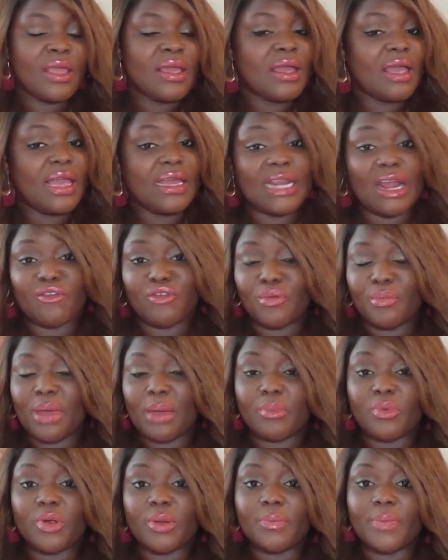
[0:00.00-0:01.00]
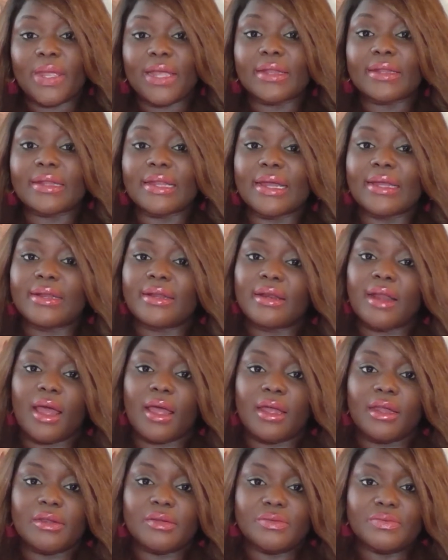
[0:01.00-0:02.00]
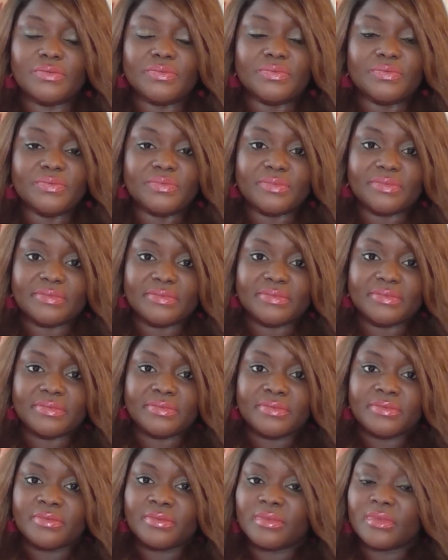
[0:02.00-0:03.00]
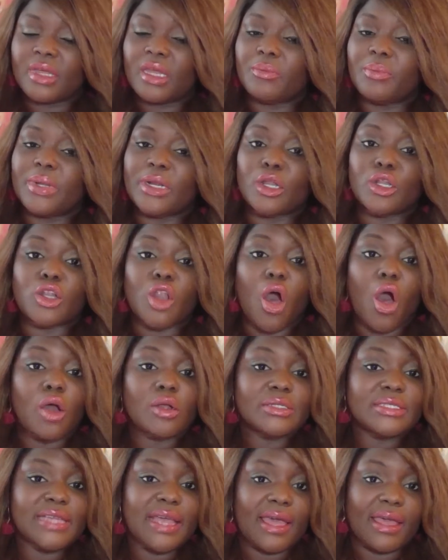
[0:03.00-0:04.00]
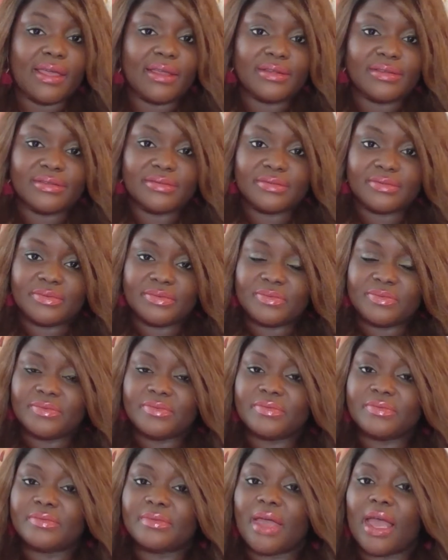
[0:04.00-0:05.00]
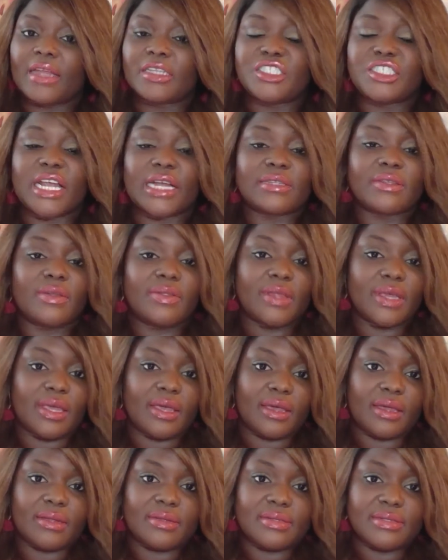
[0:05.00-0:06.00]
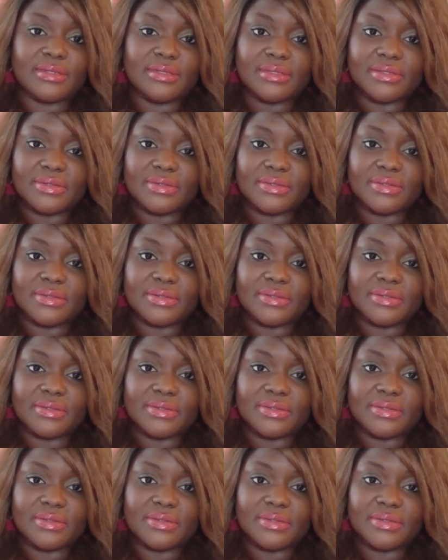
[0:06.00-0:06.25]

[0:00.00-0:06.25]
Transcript: And I remember it being late at night. It'd been a long day. I checked on the kids,